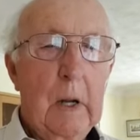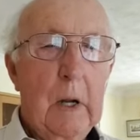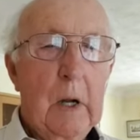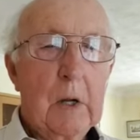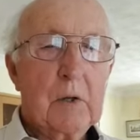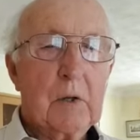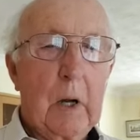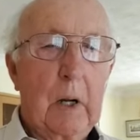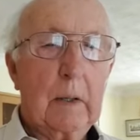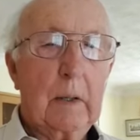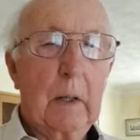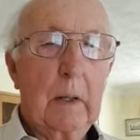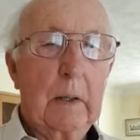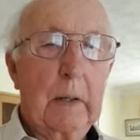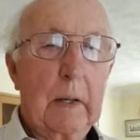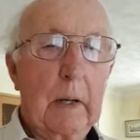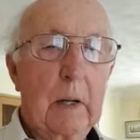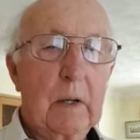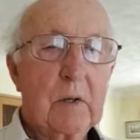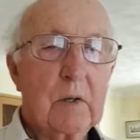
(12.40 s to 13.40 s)

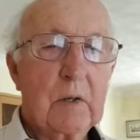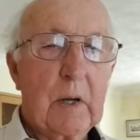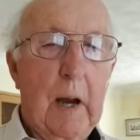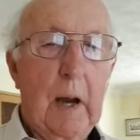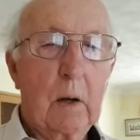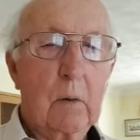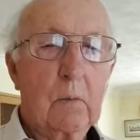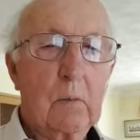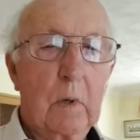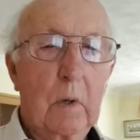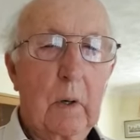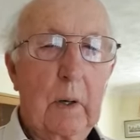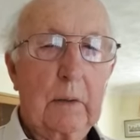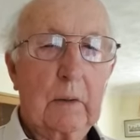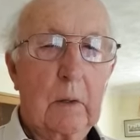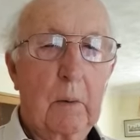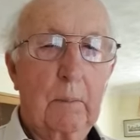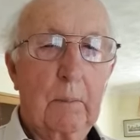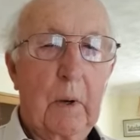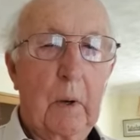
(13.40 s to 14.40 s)
Suddenly, a sound
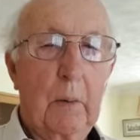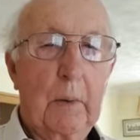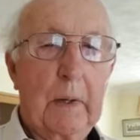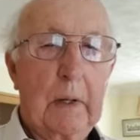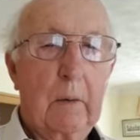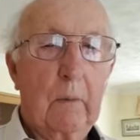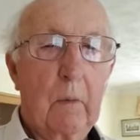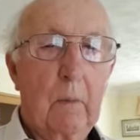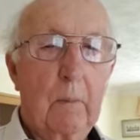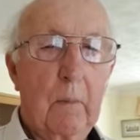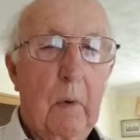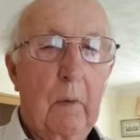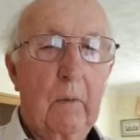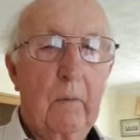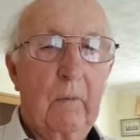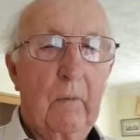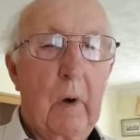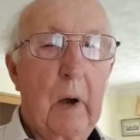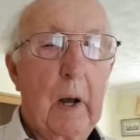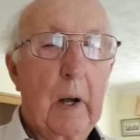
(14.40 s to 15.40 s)
like the blowing of a
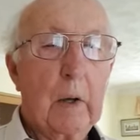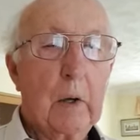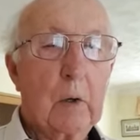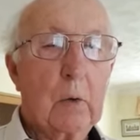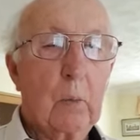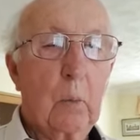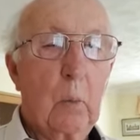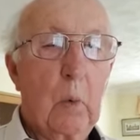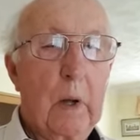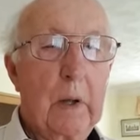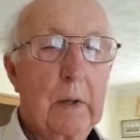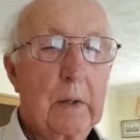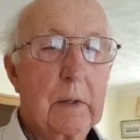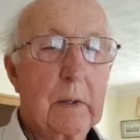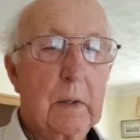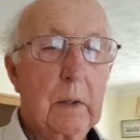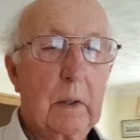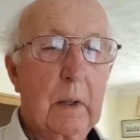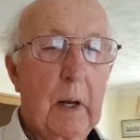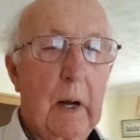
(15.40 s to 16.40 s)
violent
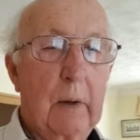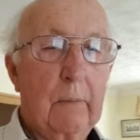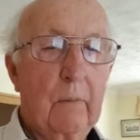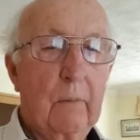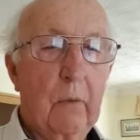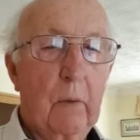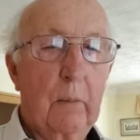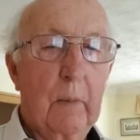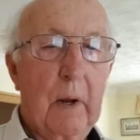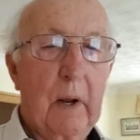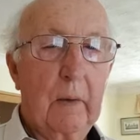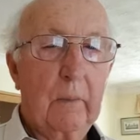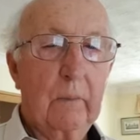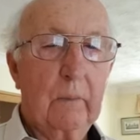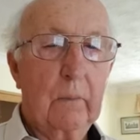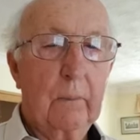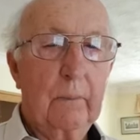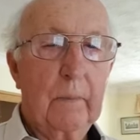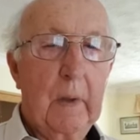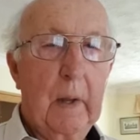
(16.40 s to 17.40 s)
wind came from
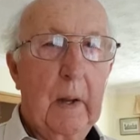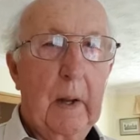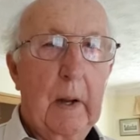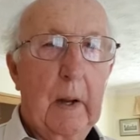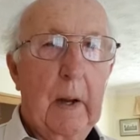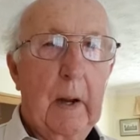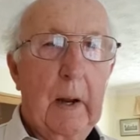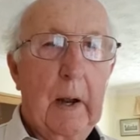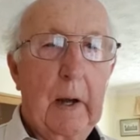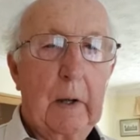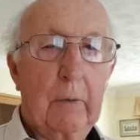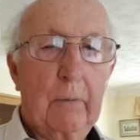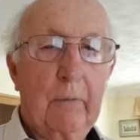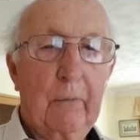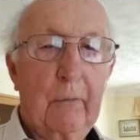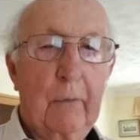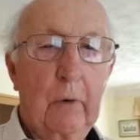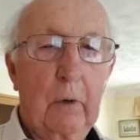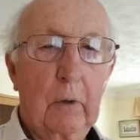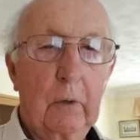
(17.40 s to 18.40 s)
heaven and
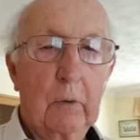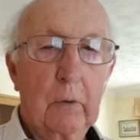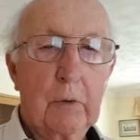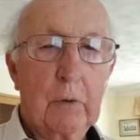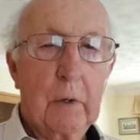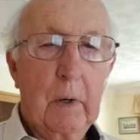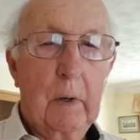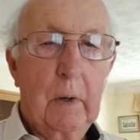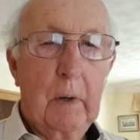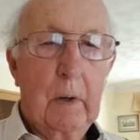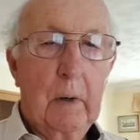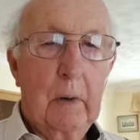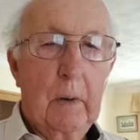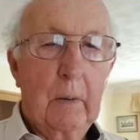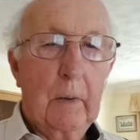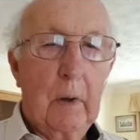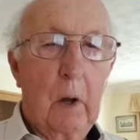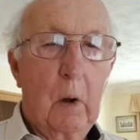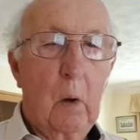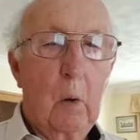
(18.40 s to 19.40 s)
filled
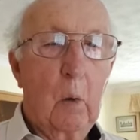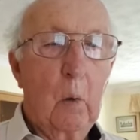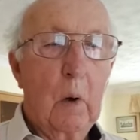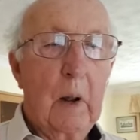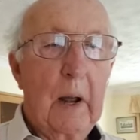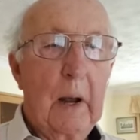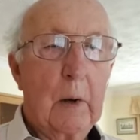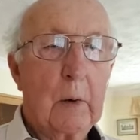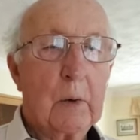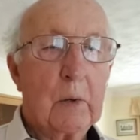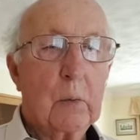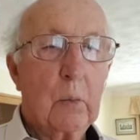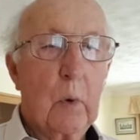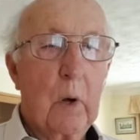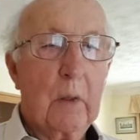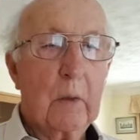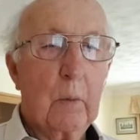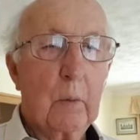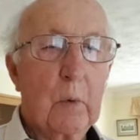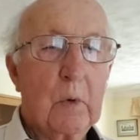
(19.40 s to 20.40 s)
the whole house
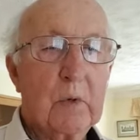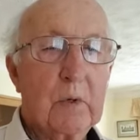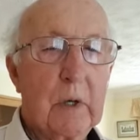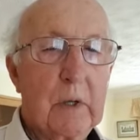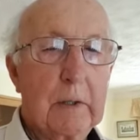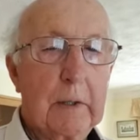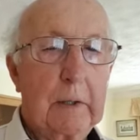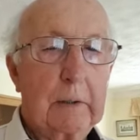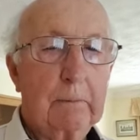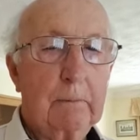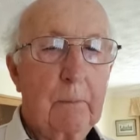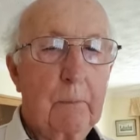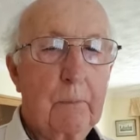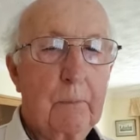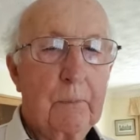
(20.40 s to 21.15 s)
where they were sitting.